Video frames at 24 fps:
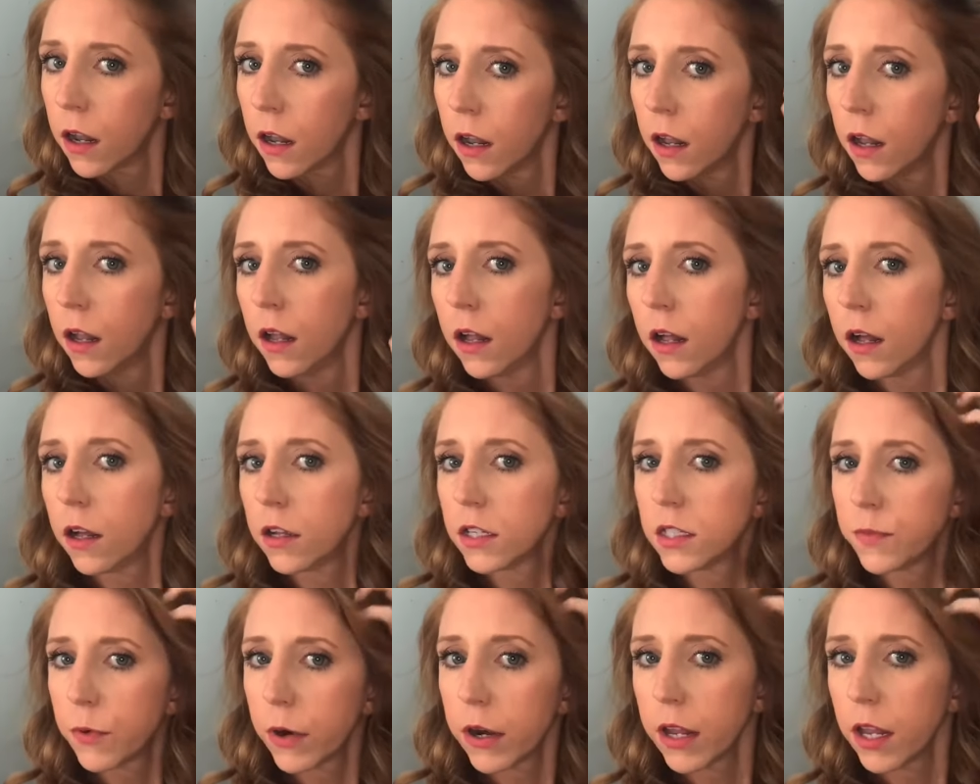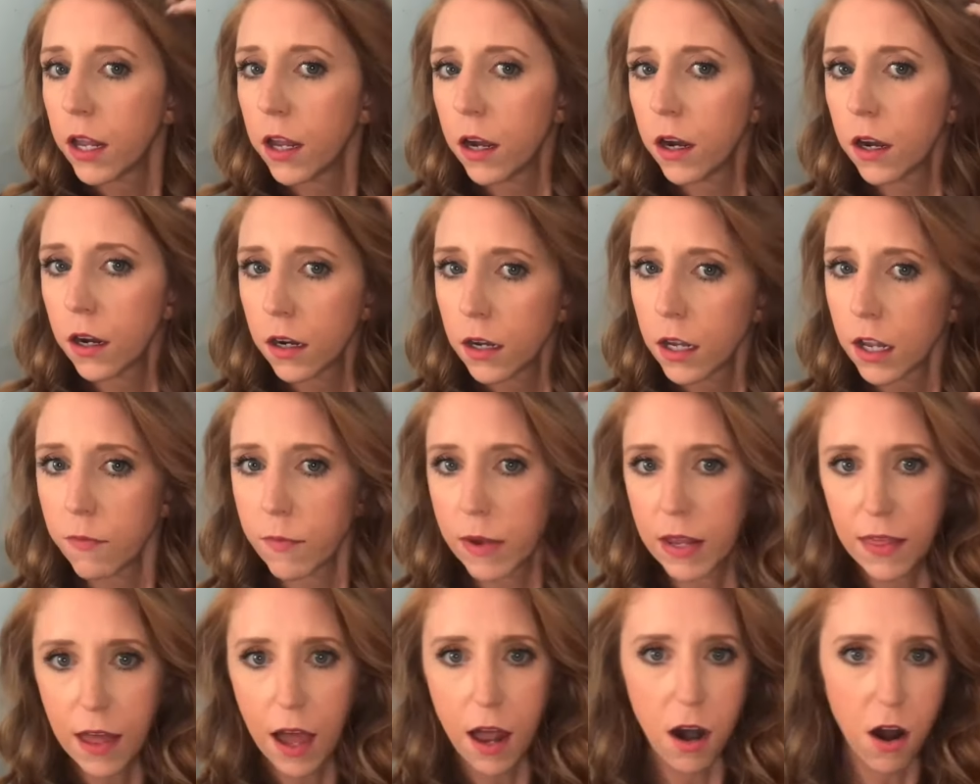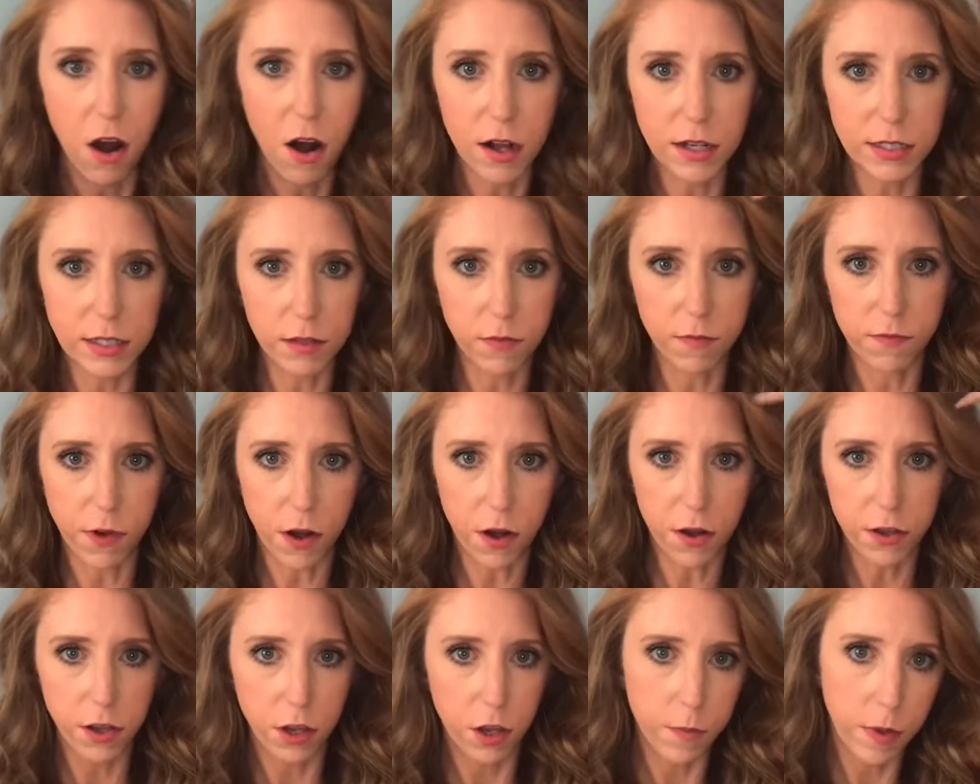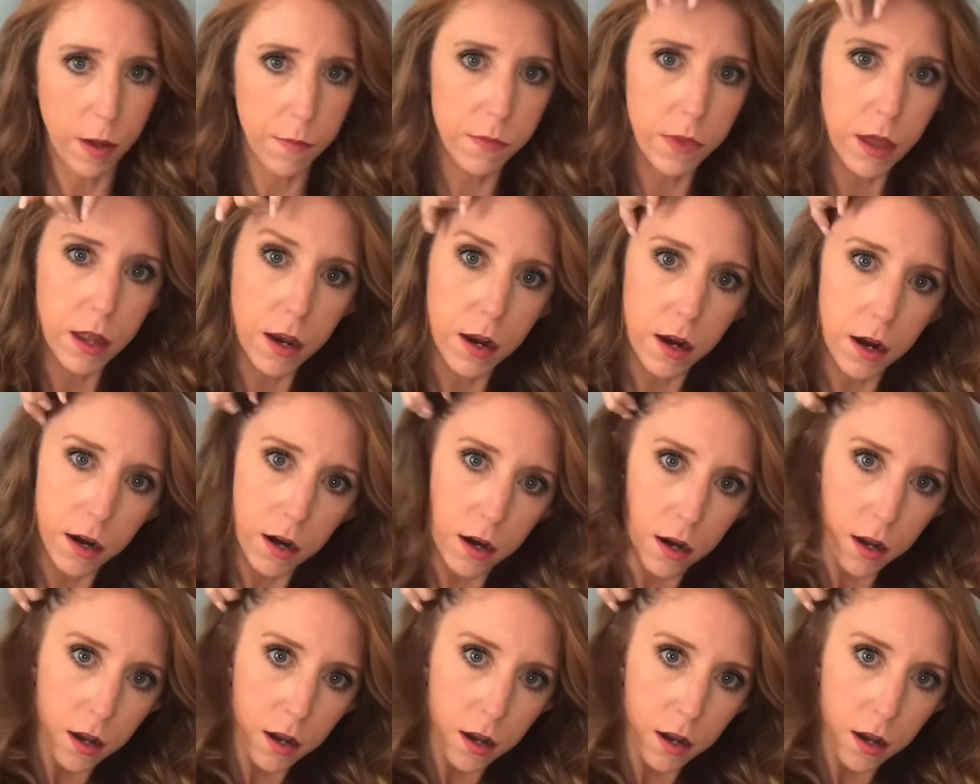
I'll spray here, give me that awesome volume up there.